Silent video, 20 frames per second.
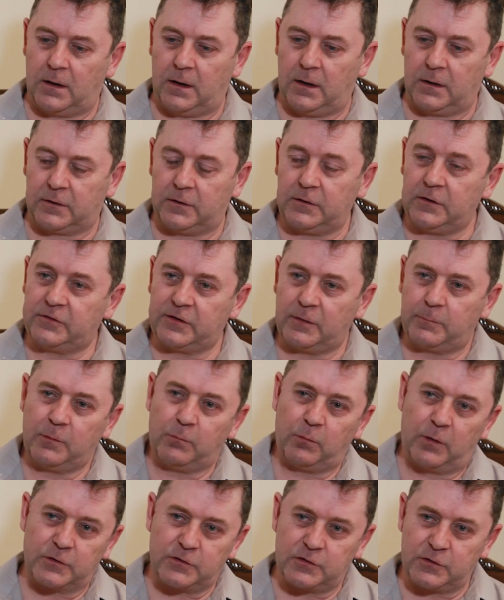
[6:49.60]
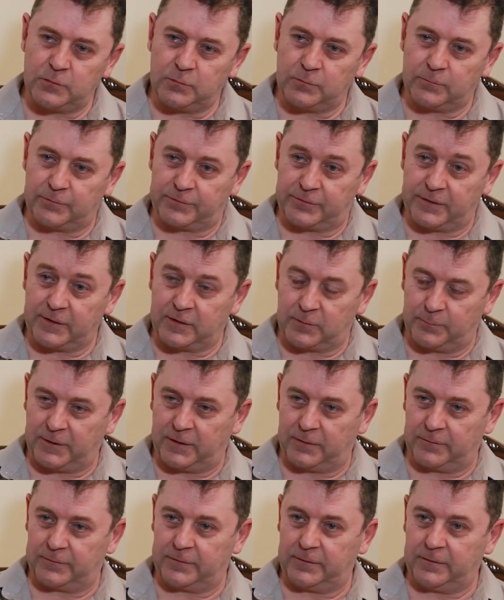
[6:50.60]
Uh, can you tell me what you think
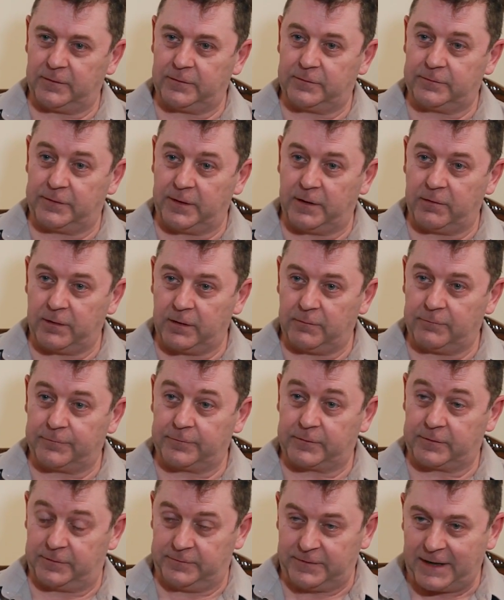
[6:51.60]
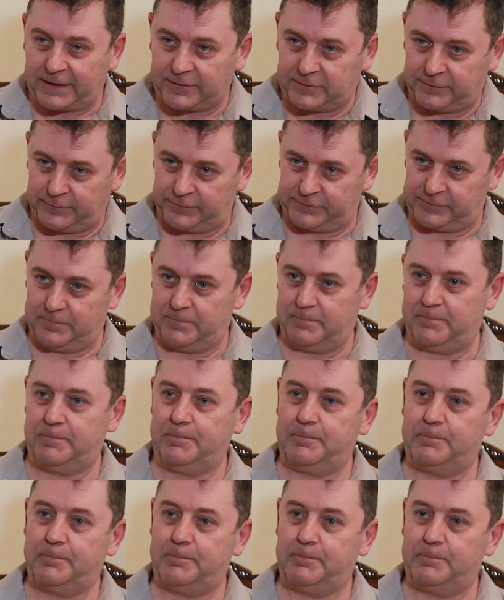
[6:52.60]
about the theory of connectivism?